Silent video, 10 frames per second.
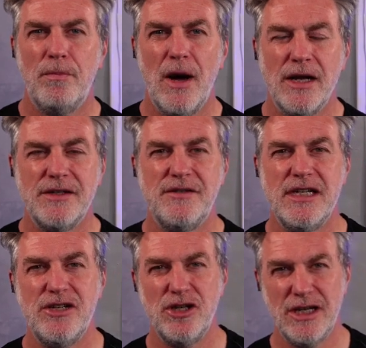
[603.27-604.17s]
part of
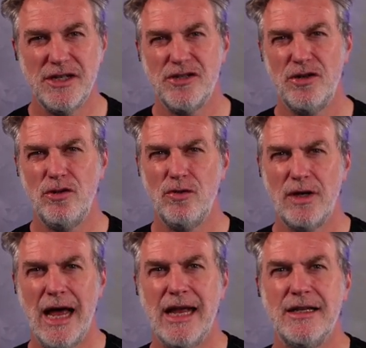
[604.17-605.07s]
teaching is that you
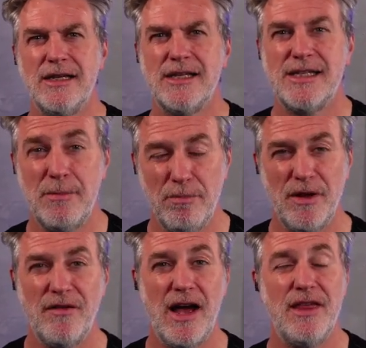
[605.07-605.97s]
can
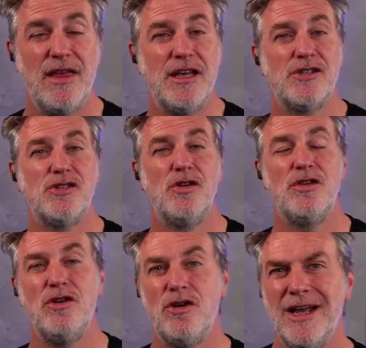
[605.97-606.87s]
simplify things so
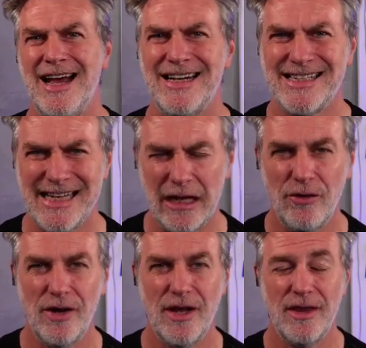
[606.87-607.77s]
that you can
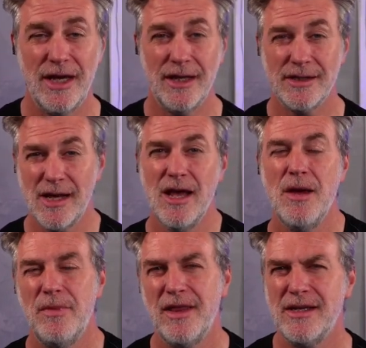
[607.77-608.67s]
accelerate things,
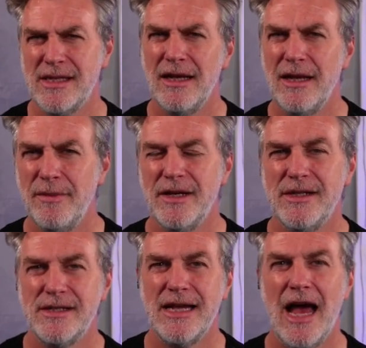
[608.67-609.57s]
but there's a limit
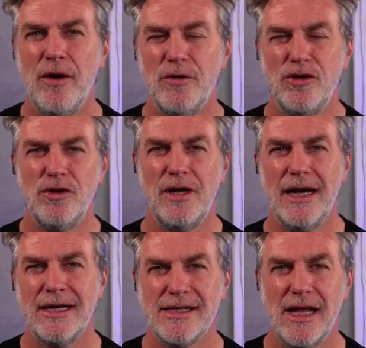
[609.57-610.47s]
as to how much you can
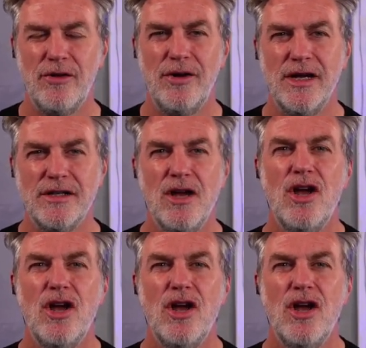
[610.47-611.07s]
accelerate.